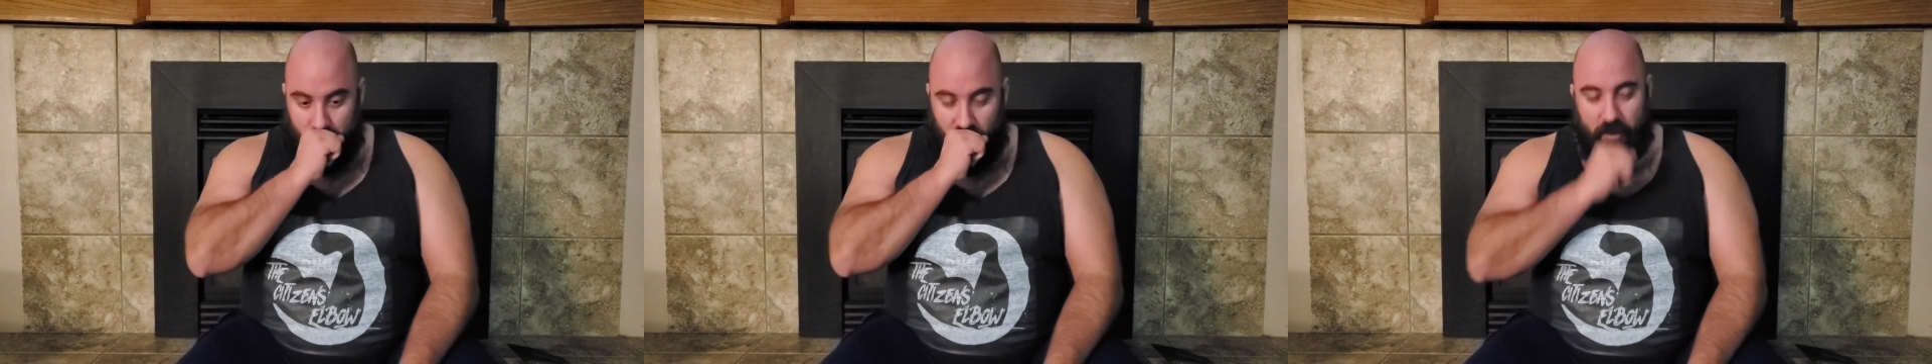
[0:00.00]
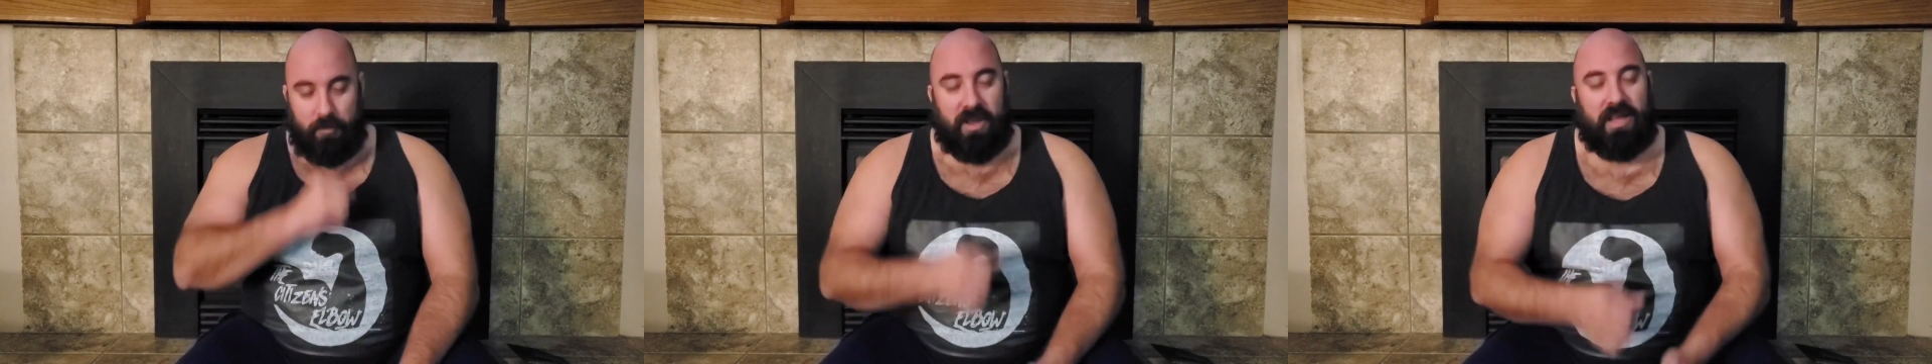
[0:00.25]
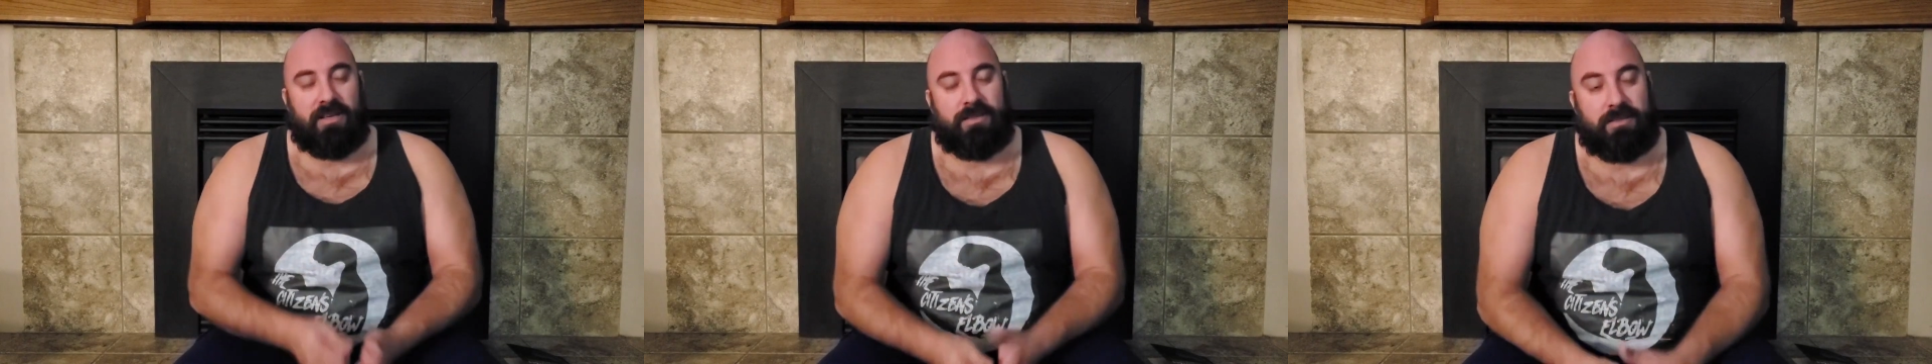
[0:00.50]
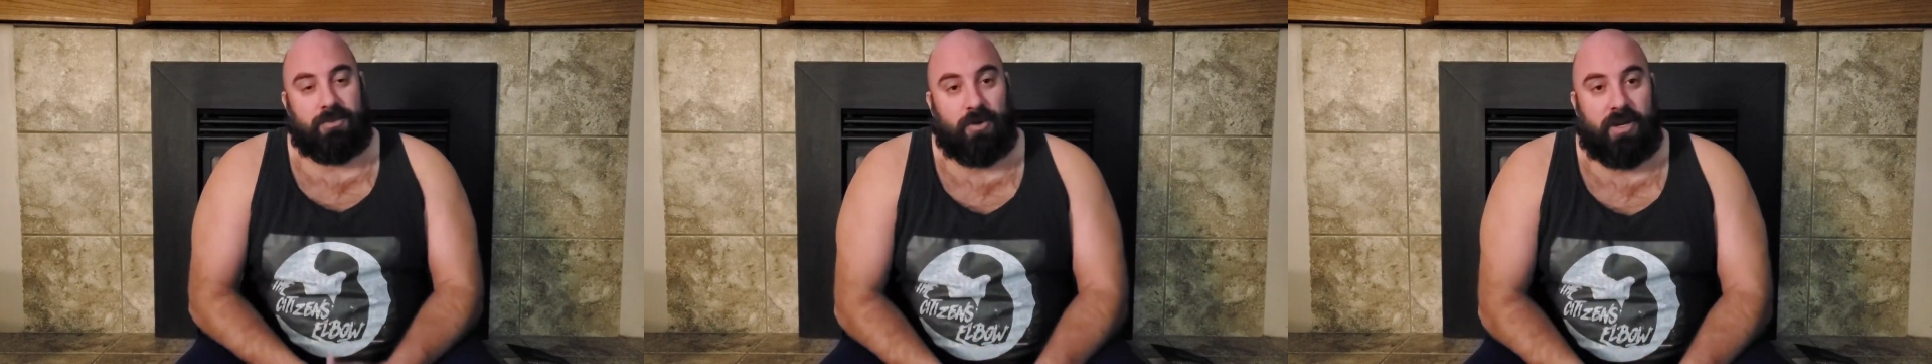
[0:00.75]
Pardon me,
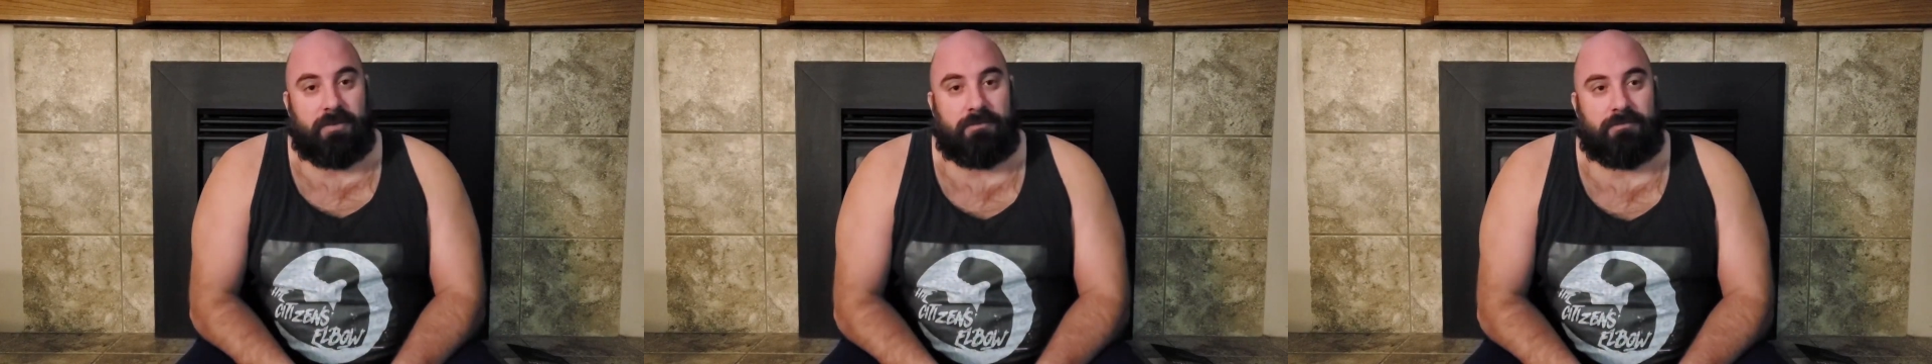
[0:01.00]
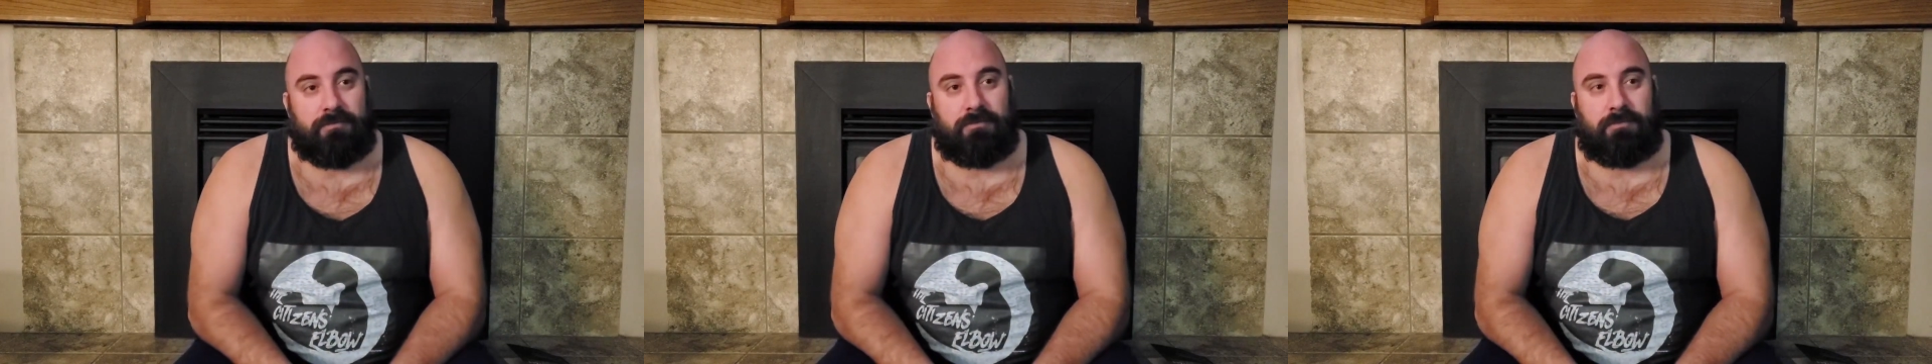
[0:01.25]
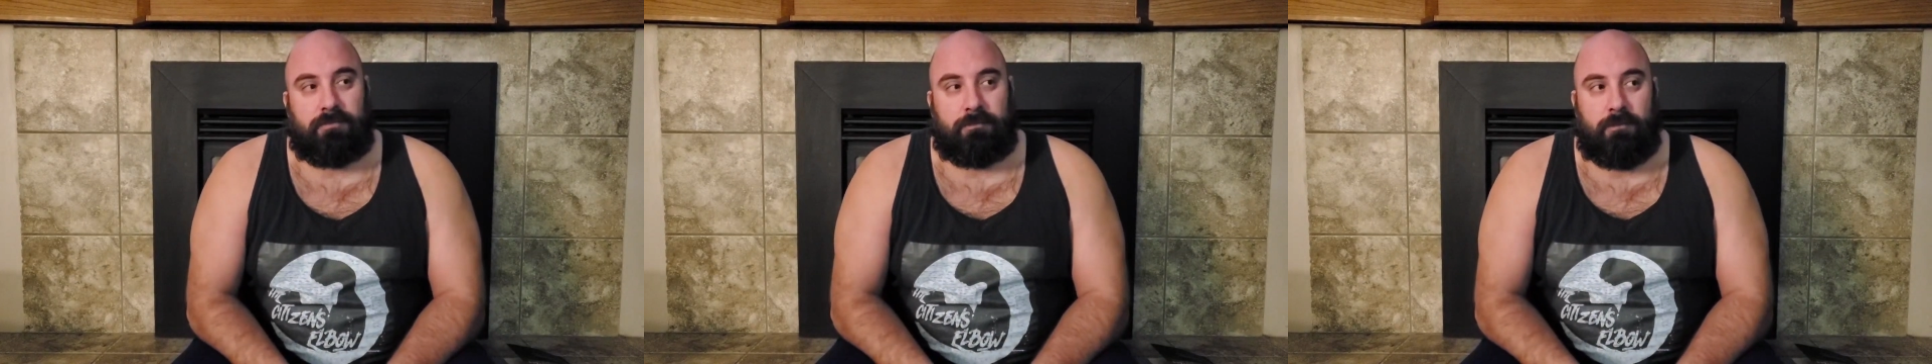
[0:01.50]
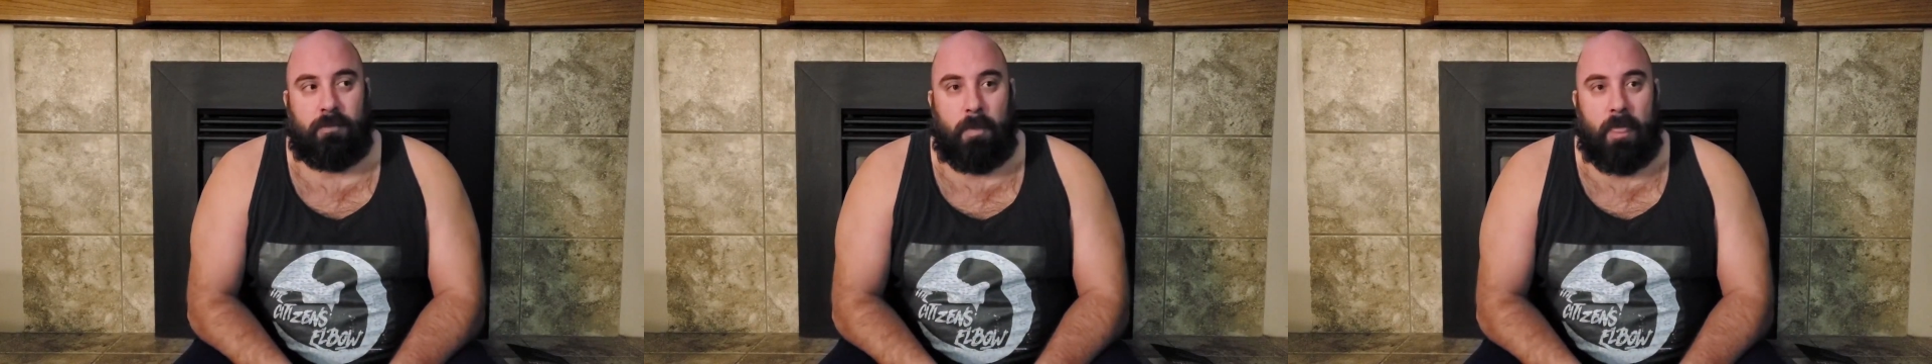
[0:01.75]
sorry.
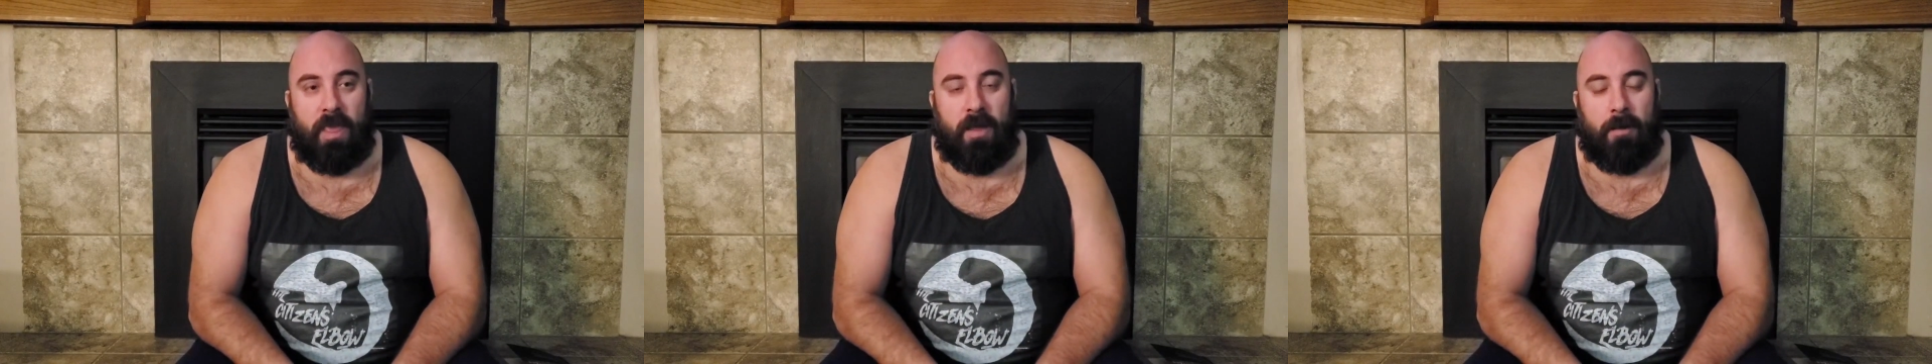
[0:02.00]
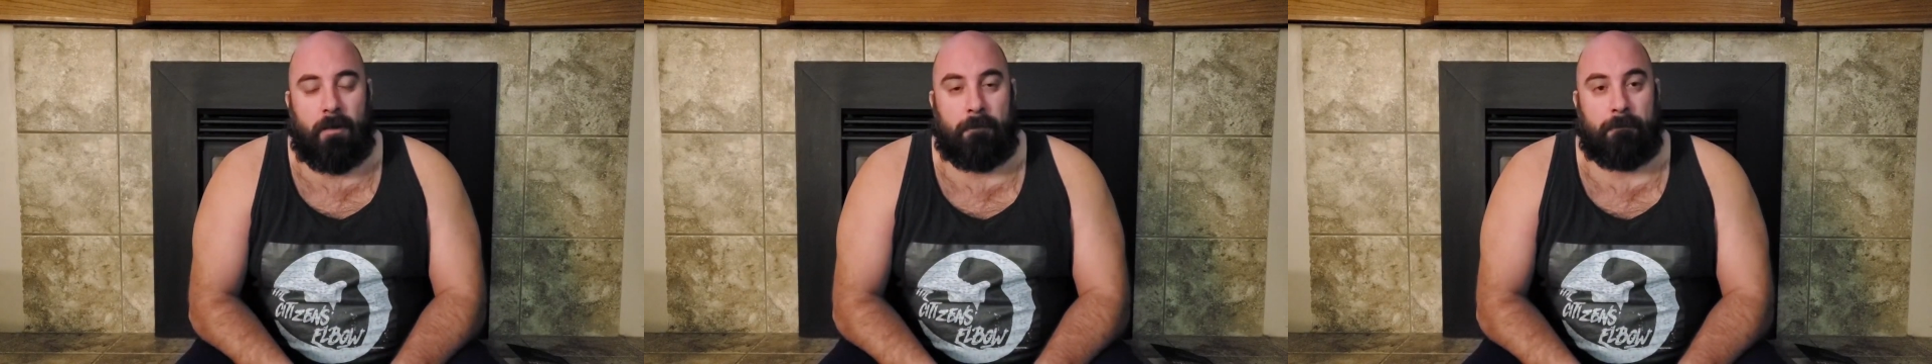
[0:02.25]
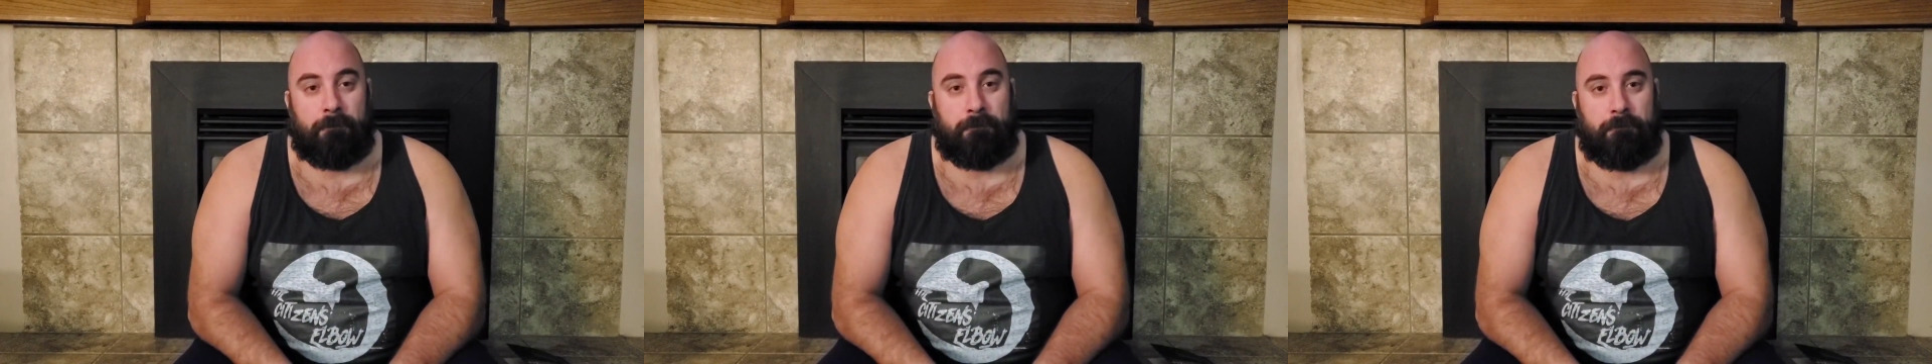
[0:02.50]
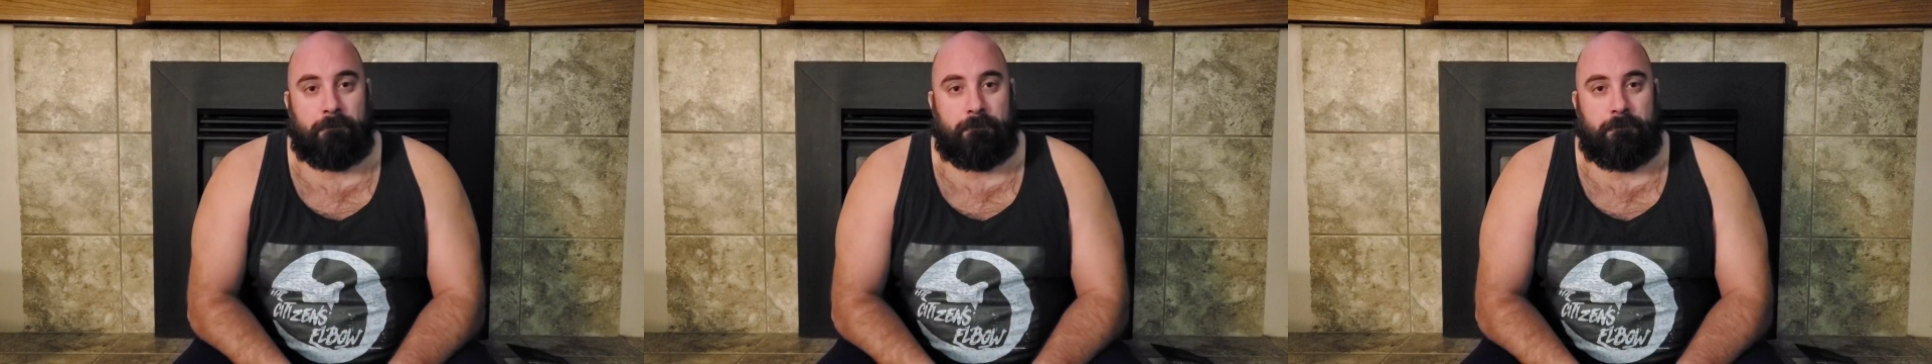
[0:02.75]

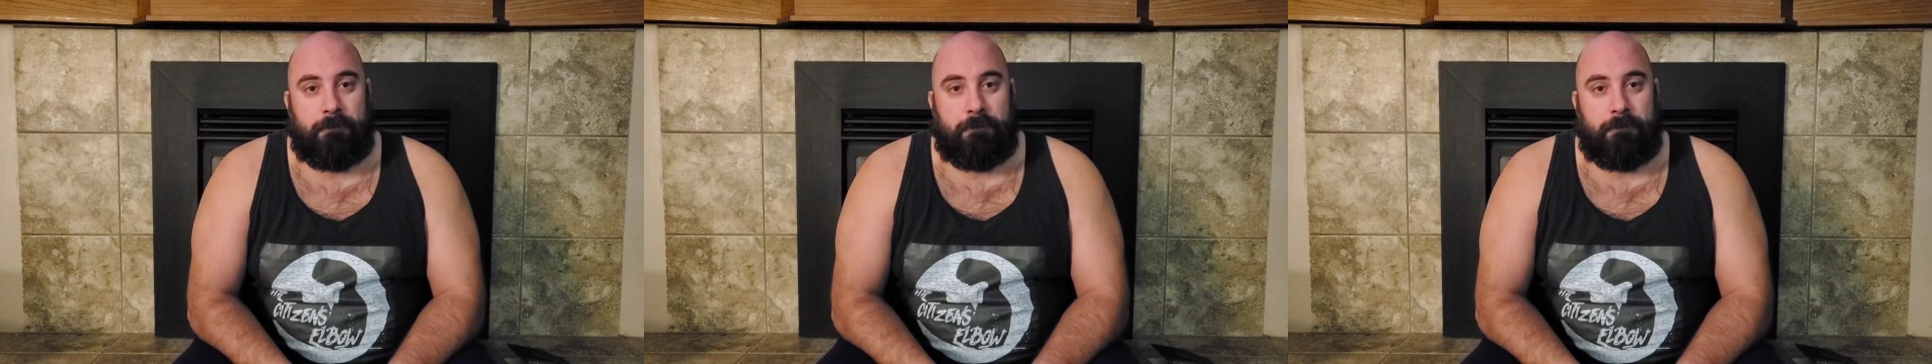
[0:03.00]
Um,